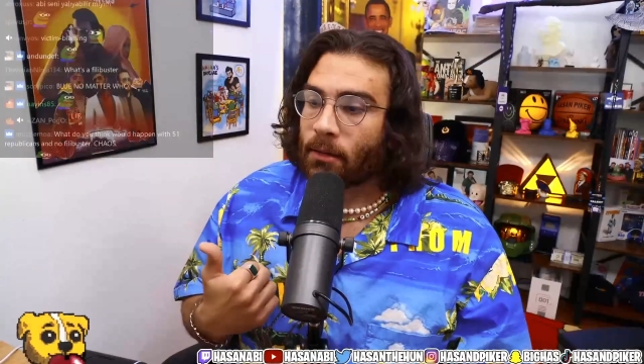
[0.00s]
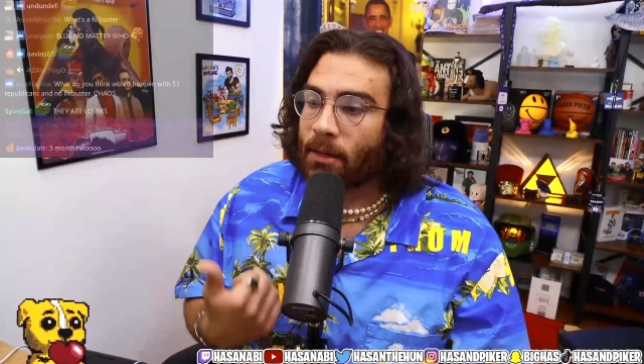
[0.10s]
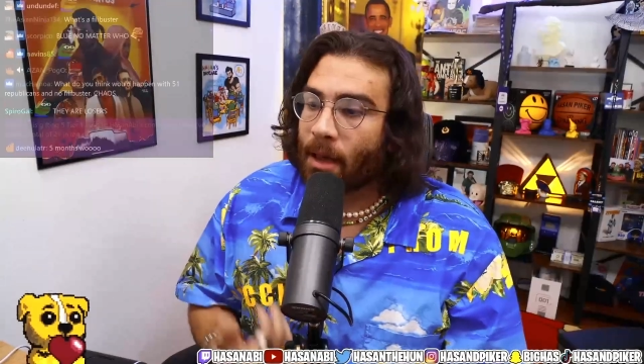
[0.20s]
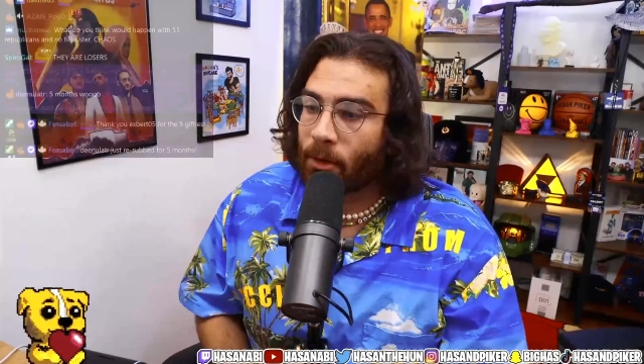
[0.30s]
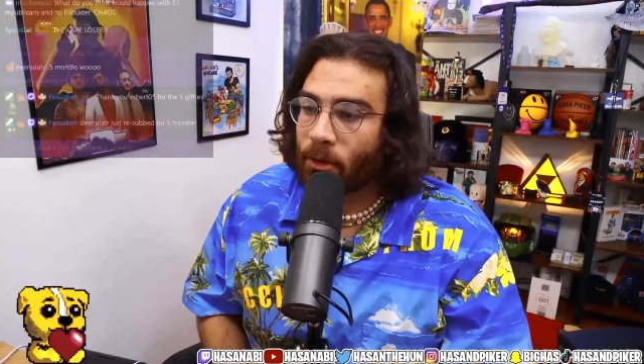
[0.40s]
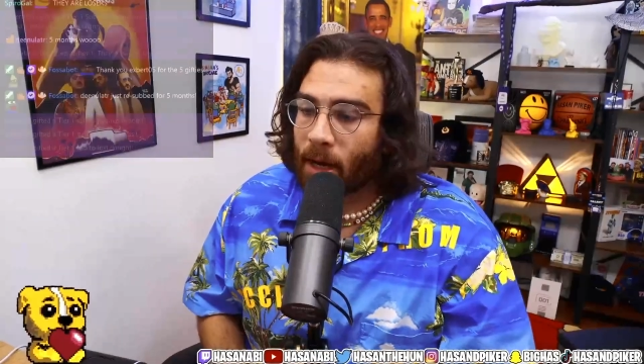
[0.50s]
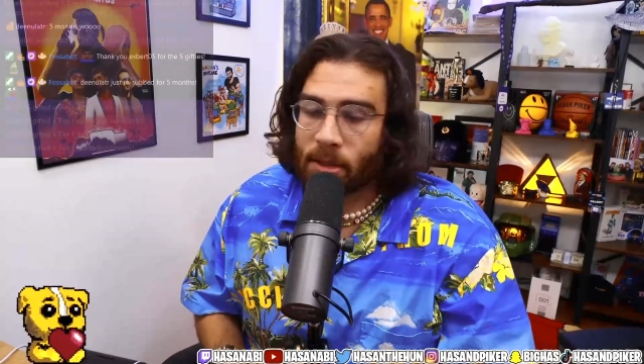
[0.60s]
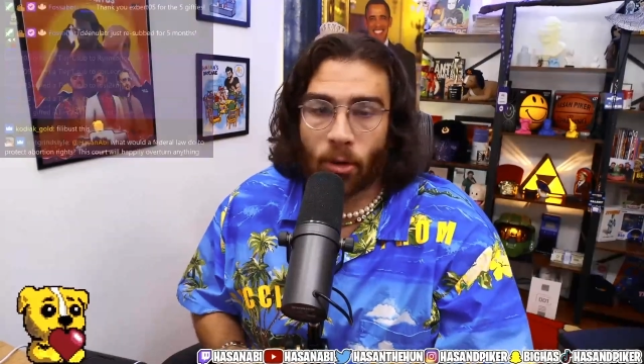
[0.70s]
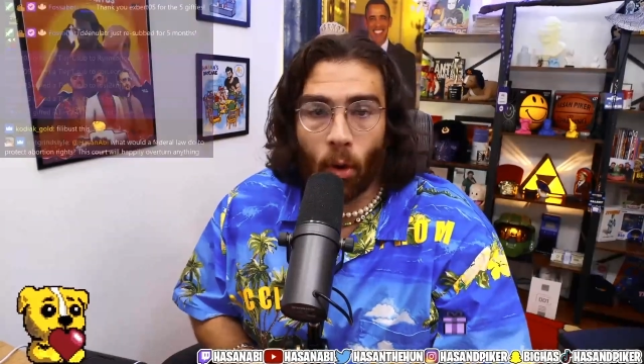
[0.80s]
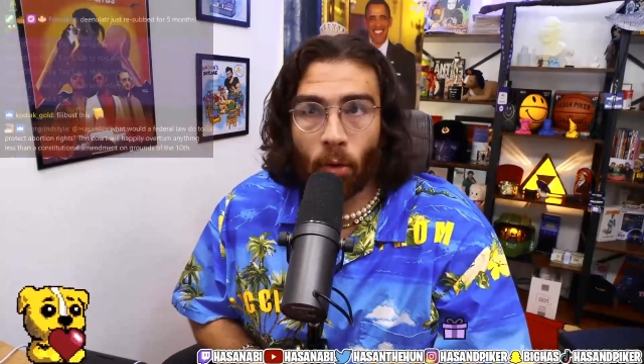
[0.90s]
Democrats
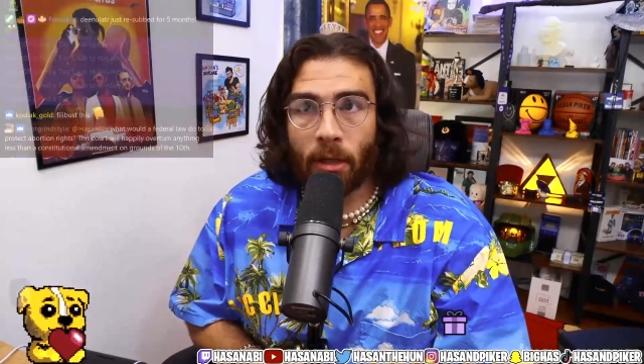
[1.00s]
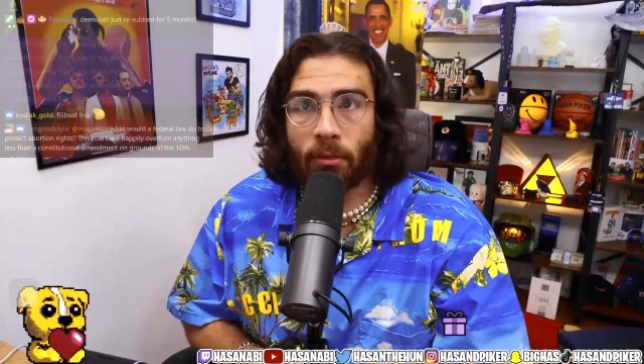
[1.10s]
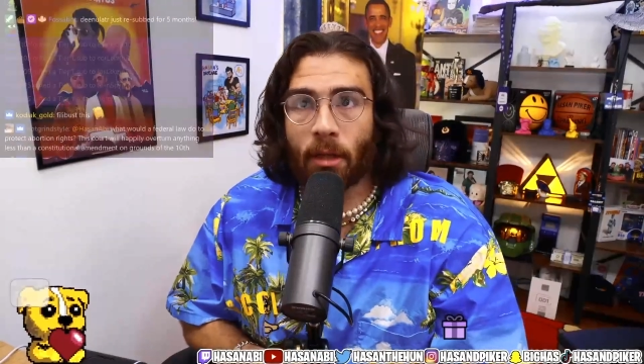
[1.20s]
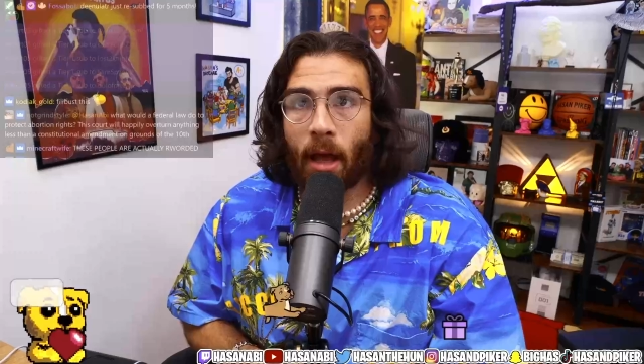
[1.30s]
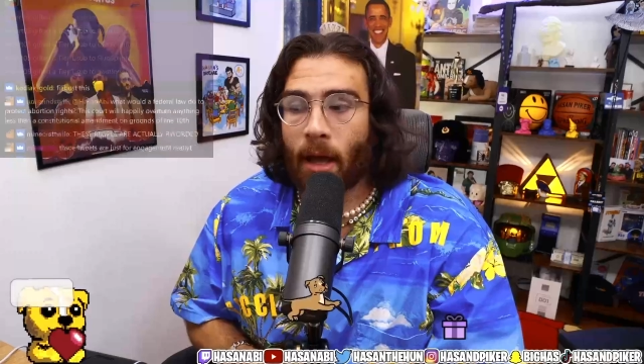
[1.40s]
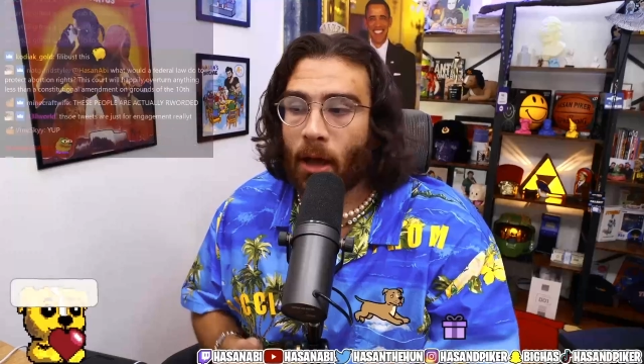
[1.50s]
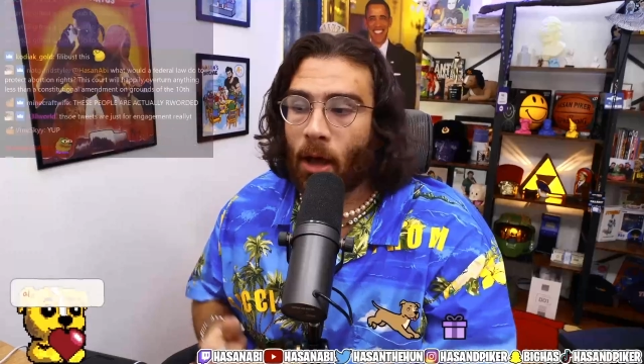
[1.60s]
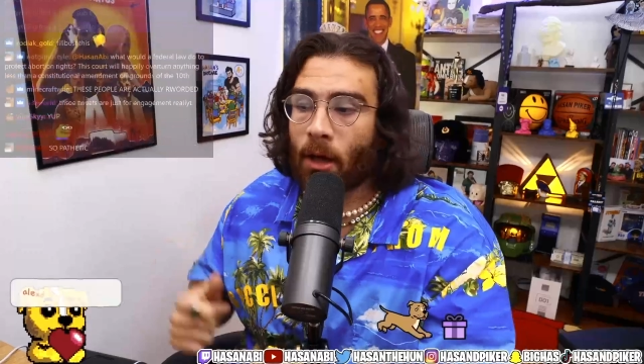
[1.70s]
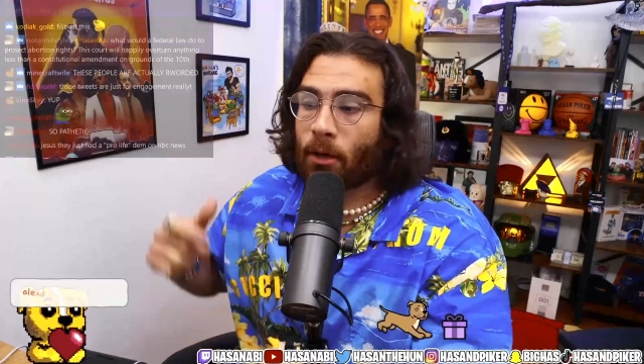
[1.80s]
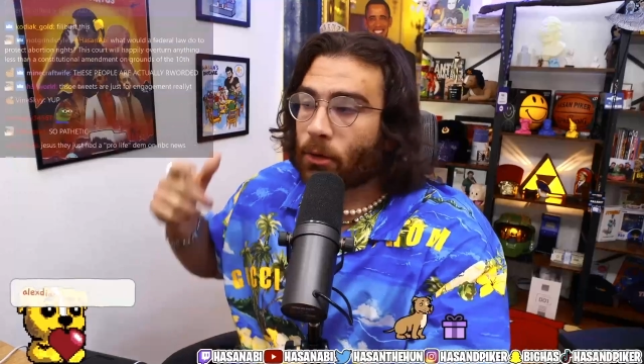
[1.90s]
only rely
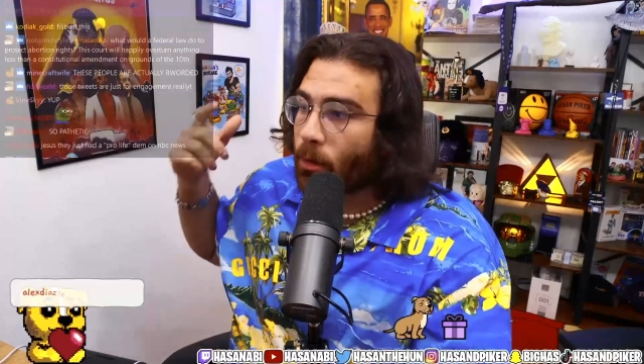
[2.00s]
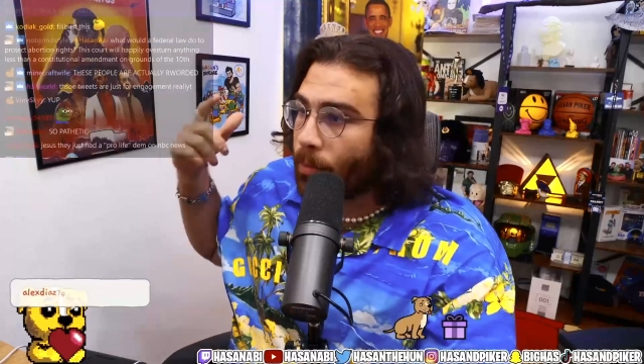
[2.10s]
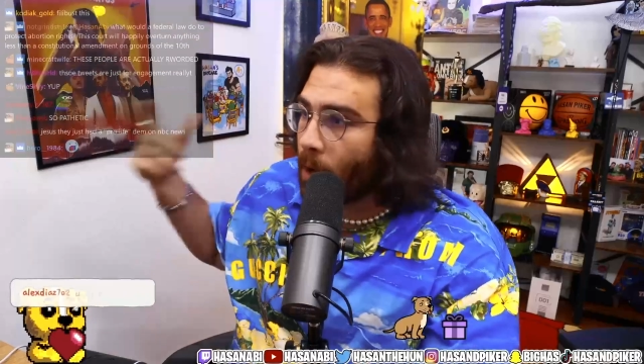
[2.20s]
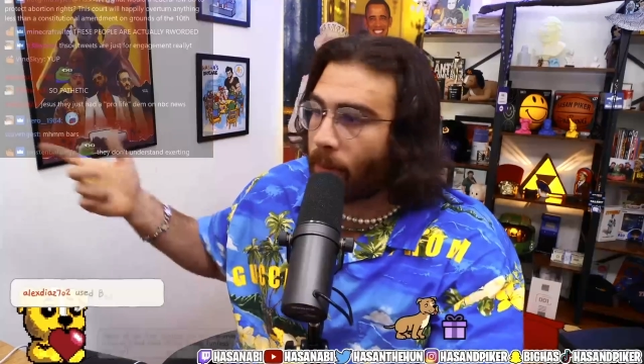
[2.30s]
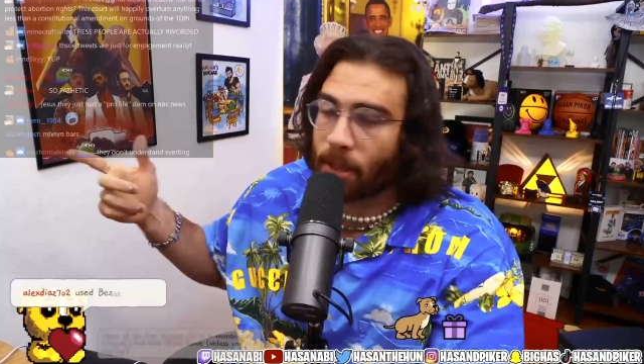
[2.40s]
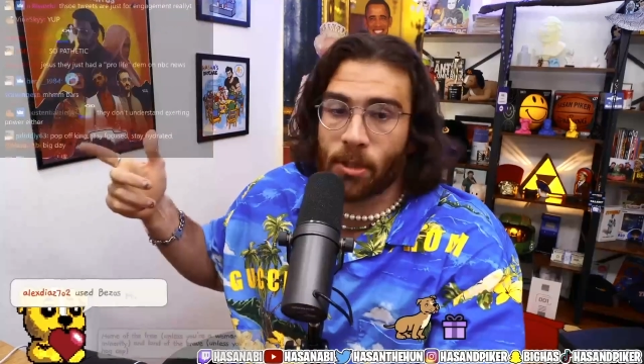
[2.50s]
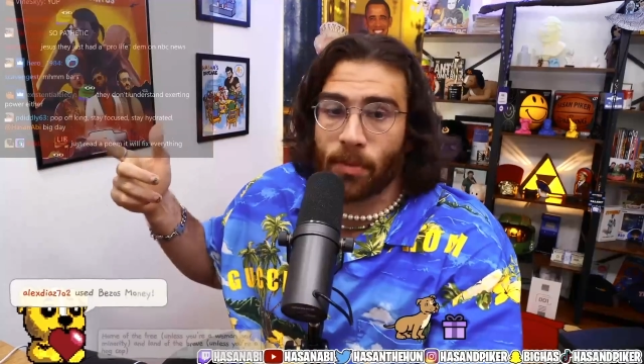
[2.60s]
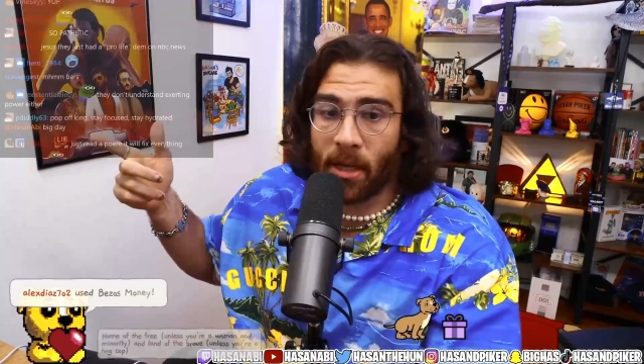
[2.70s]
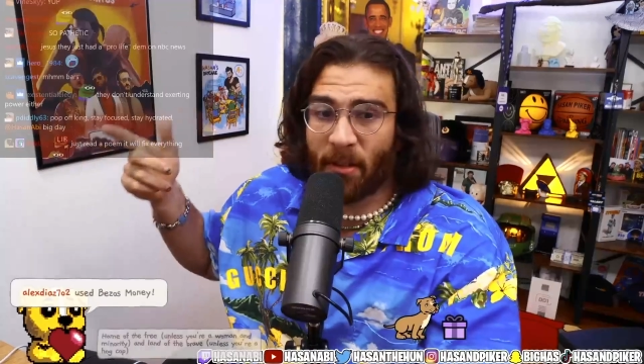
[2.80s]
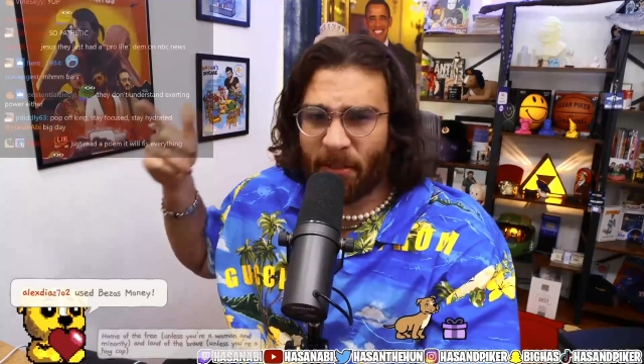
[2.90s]
on the Republicans
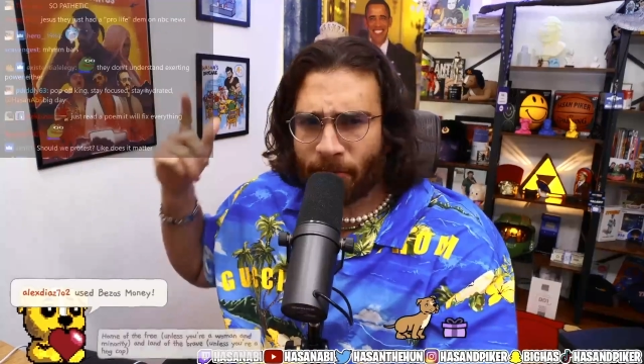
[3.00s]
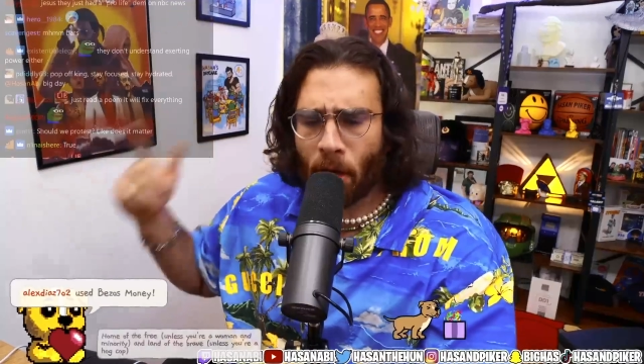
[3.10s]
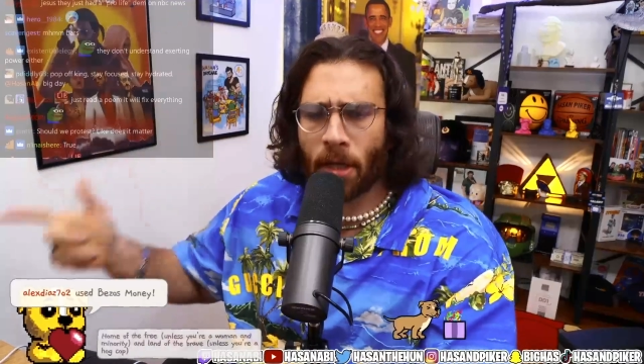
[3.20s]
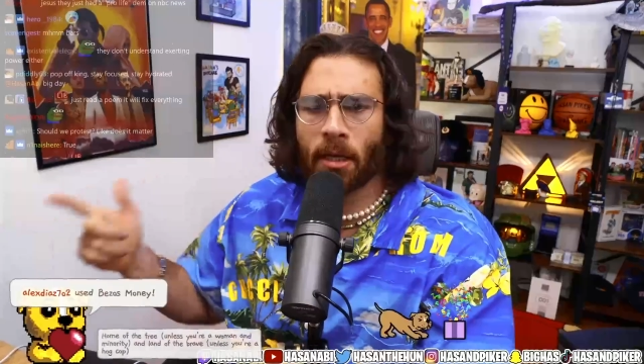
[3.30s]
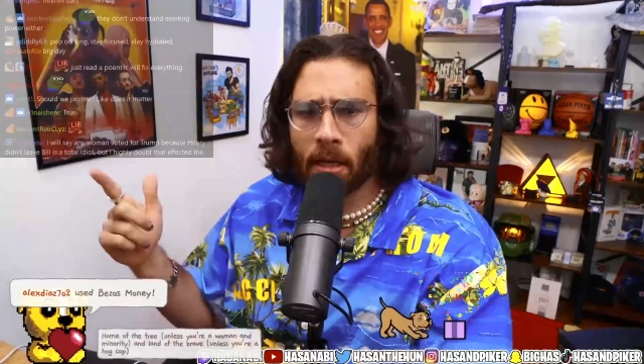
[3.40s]
being fucking